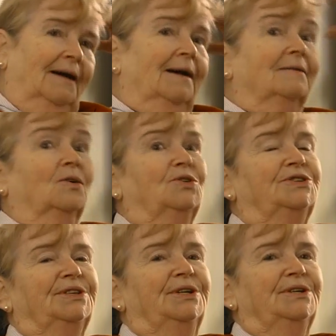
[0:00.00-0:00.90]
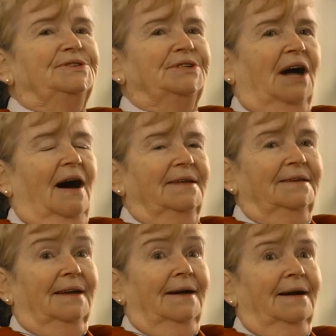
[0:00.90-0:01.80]
And of course the nuns got it,
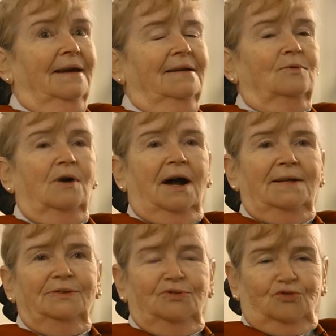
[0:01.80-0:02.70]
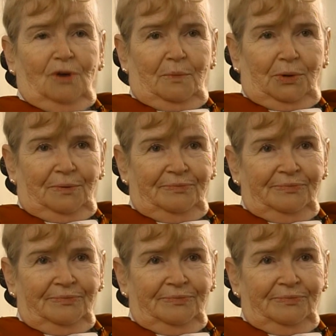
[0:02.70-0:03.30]
and I got in all kinds of trouble.